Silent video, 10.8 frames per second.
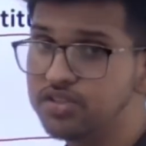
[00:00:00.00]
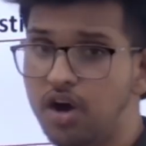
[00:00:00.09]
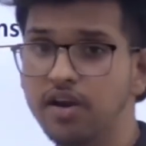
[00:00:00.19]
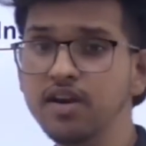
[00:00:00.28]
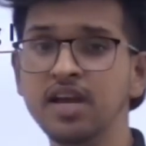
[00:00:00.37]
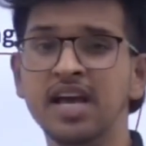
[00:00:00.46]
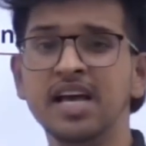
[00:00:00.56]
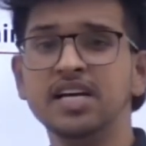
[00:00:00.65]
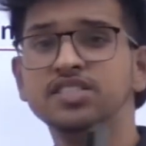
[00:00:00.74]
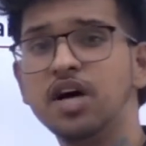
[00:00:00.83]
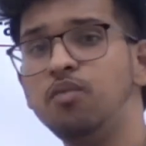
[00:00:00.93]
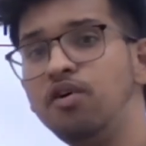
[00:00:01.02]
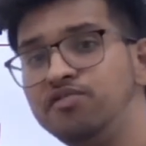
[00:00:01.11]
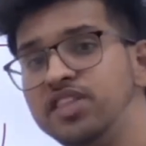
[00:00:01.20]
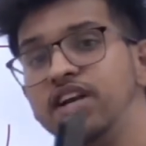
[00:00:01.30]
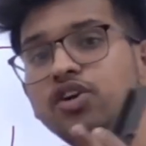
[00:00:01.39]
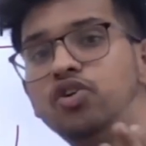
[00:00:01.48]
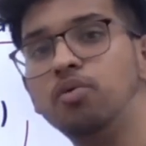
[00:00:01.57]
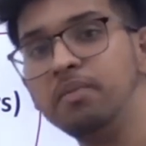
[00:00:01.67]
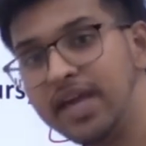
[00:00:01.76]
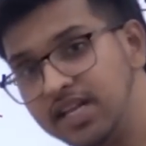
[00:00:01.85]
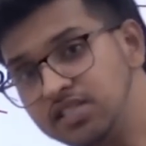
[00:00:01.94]
on some of the
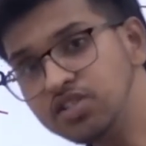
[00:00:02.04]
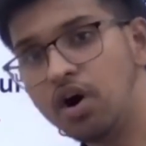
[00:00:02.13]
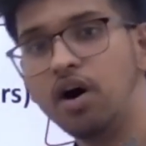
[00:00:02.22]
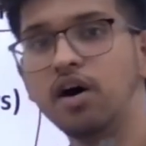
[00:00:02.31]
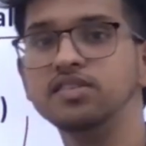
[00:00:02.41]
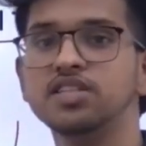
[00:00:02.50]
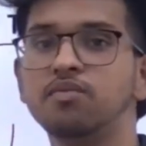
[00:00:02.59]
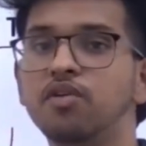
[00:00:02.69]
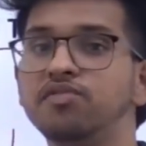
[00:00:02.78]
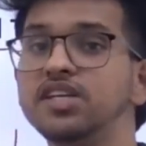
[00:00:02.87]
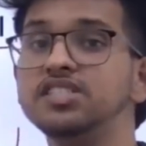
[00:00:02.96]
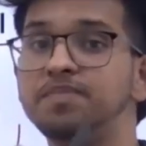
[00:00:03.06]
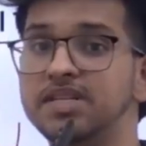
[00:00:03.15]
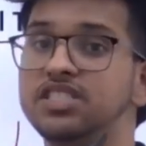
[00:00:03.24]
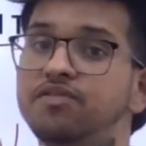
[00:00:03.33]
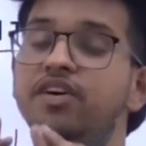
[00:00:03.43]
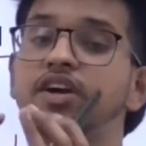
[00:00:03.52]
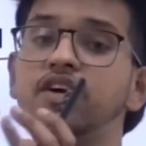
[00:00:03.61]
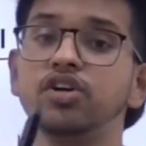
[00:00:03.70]
domains or some of the specific